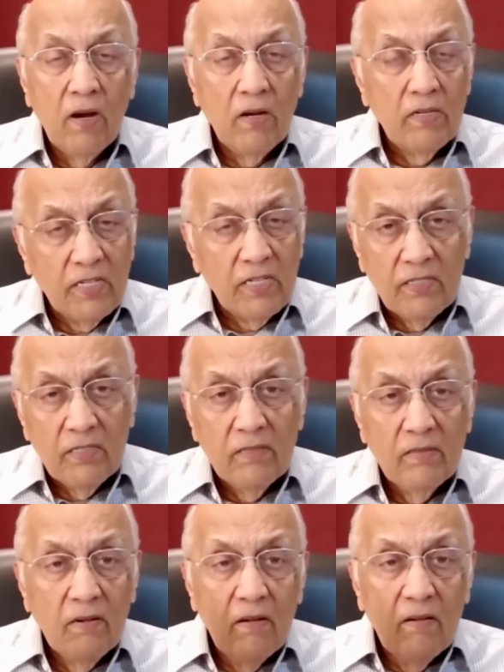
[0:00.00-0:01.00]
Not just
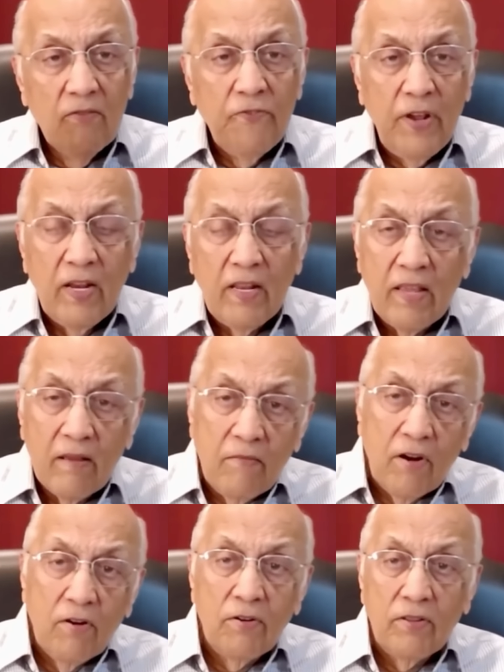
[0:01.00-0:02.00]
feed
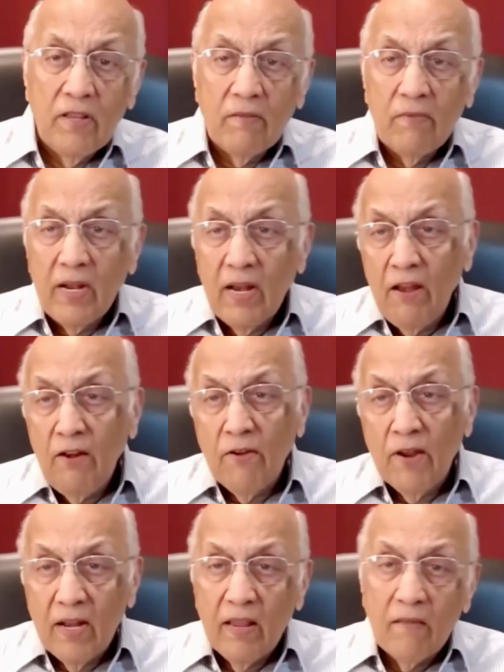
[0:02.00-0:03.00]
them, clothe them, and
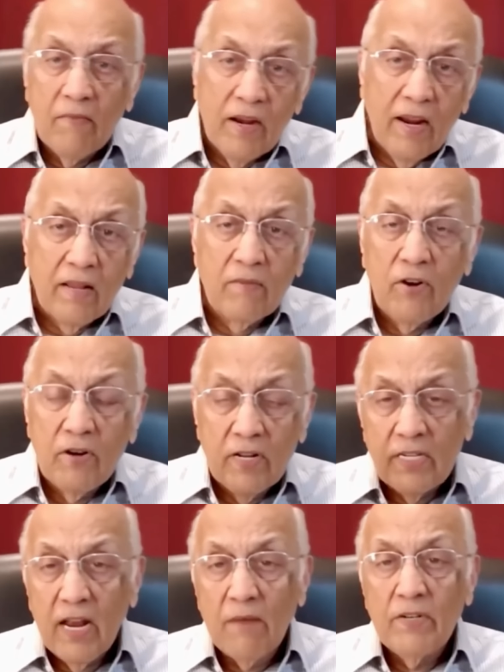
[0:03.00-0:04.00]
educate them and get them
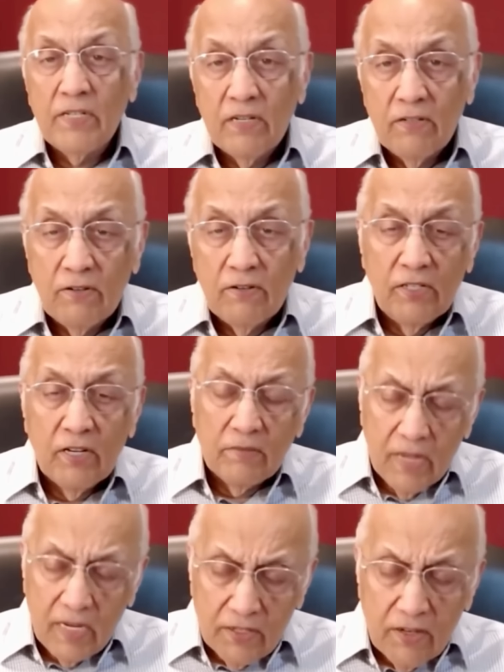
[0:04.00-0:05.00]
all established in good
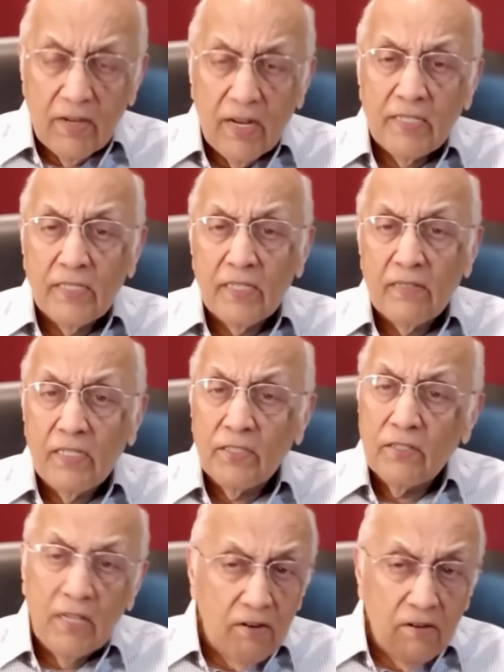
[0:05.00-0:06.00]
jobs. That's all necessary
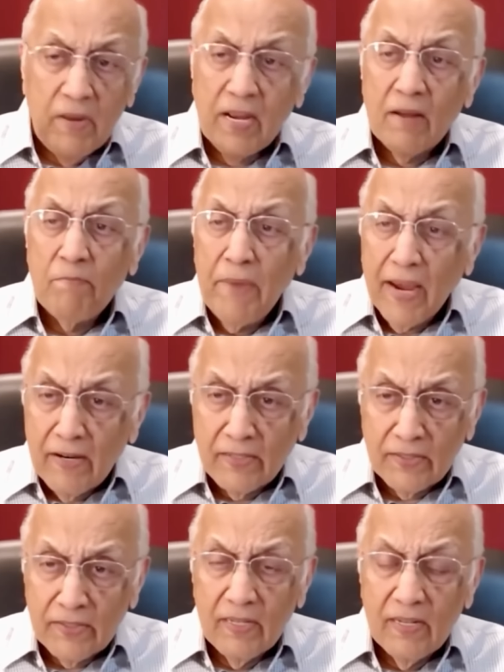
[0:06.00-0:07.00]
so they don't become
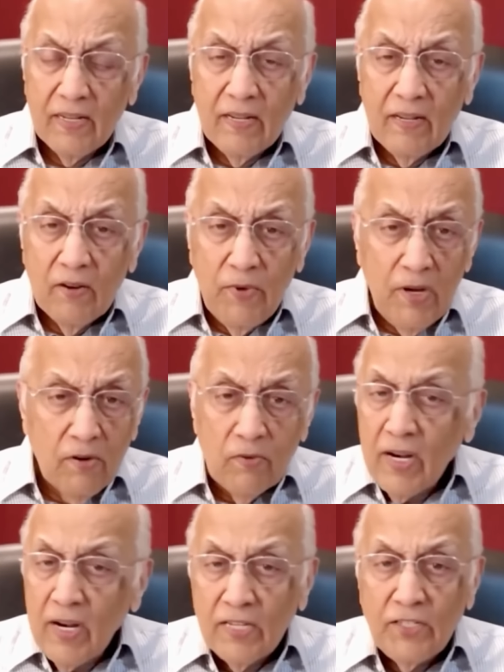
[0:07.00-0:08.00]
beggars. We
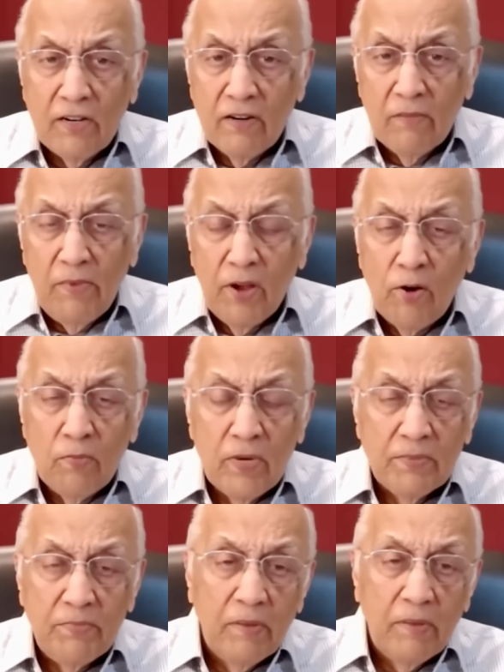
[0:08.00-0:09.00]
don't want our children to be
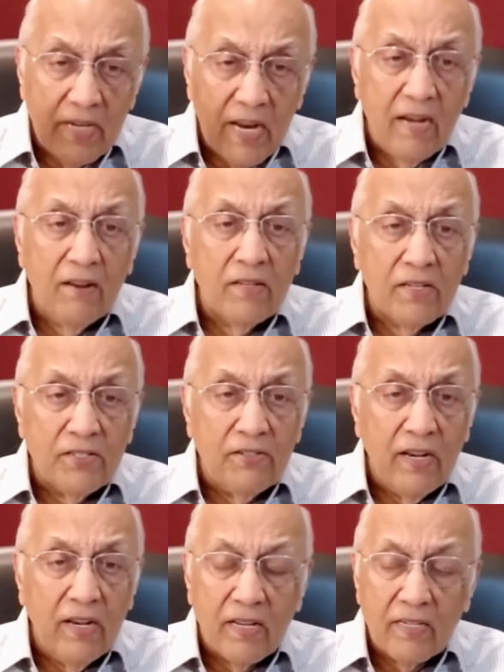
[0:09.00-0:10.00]
homeless people standing on the
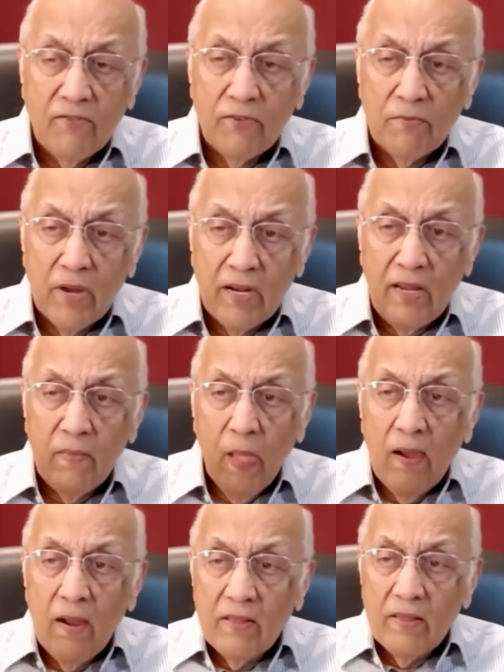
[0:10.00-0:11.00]
street asking for money.
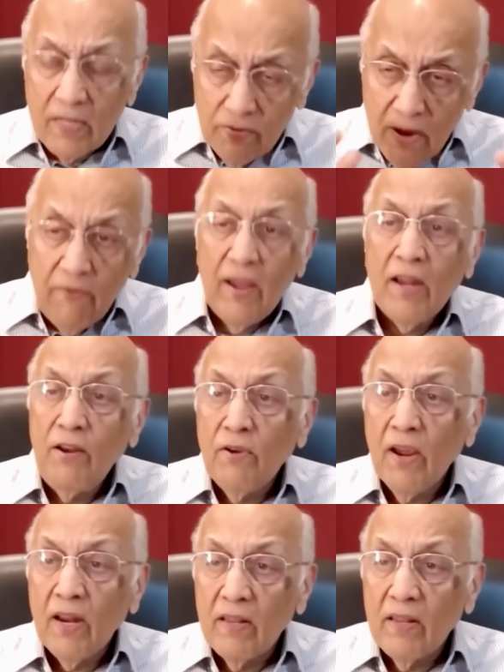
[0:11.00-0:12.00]
That's why we
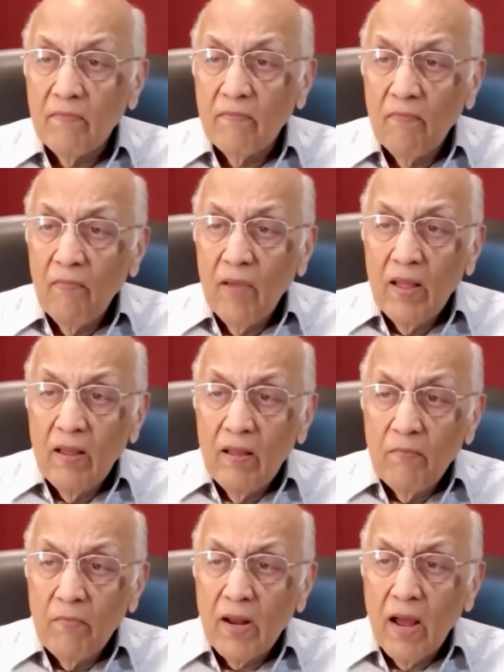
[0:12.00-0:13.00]
educate them.
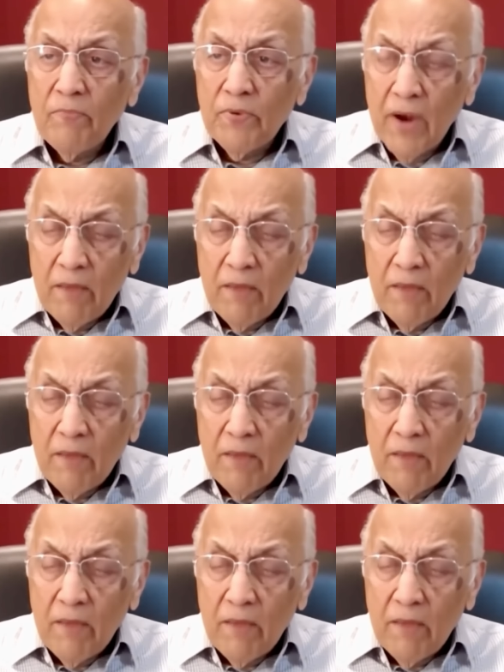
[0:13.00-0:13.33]
But our